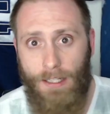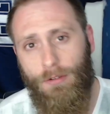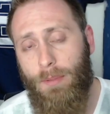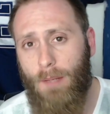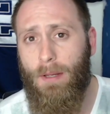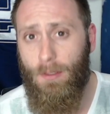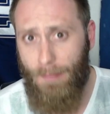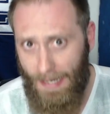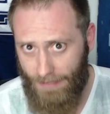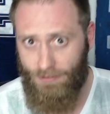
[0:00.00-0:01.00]
would be a better
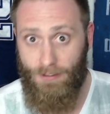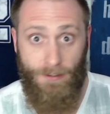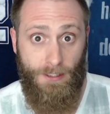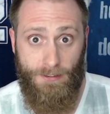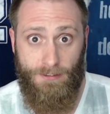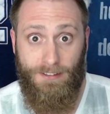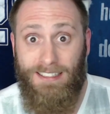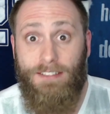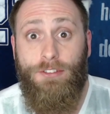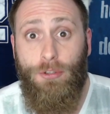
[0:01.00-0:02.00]
patch than this.
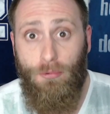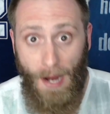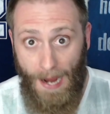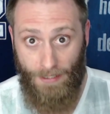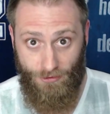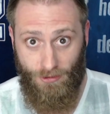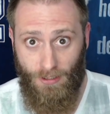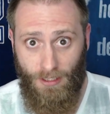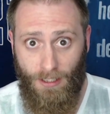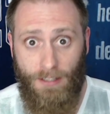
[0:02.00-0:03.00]
This is trash.
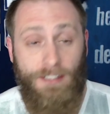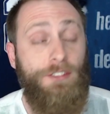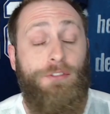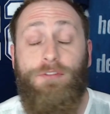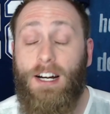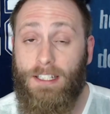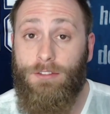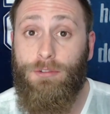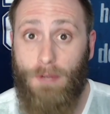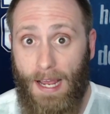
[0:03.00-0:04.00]
This is fucking
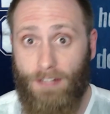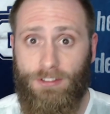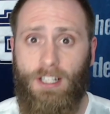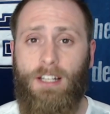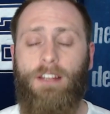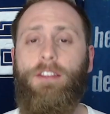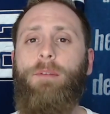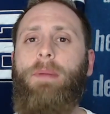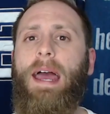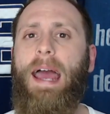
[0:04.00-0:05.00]
trash.
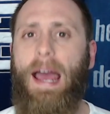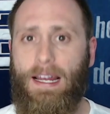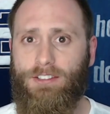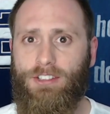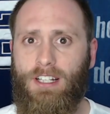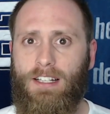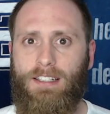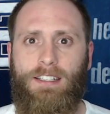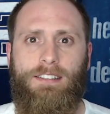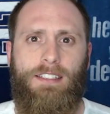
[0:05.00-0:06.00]
Their patch
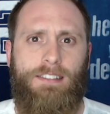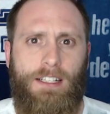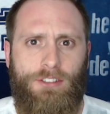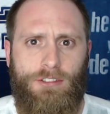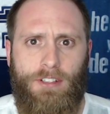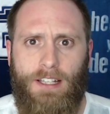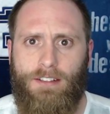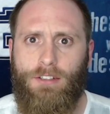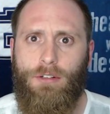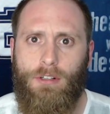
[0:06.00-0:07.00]
is essentially that
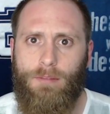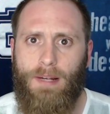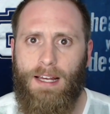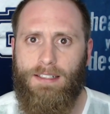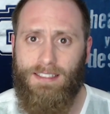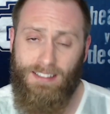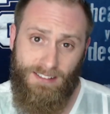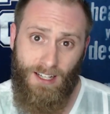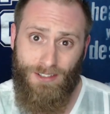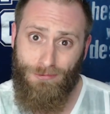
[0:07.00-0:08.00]
the quarterback gets
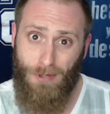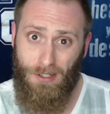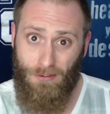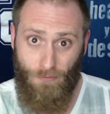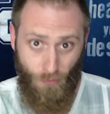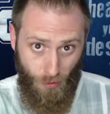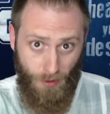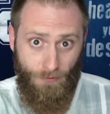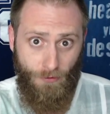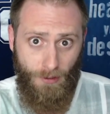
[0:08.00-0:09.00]
stuck running
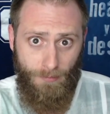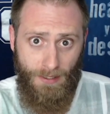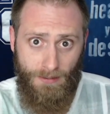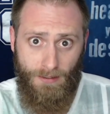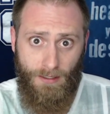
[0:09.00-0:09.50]
forward for a bit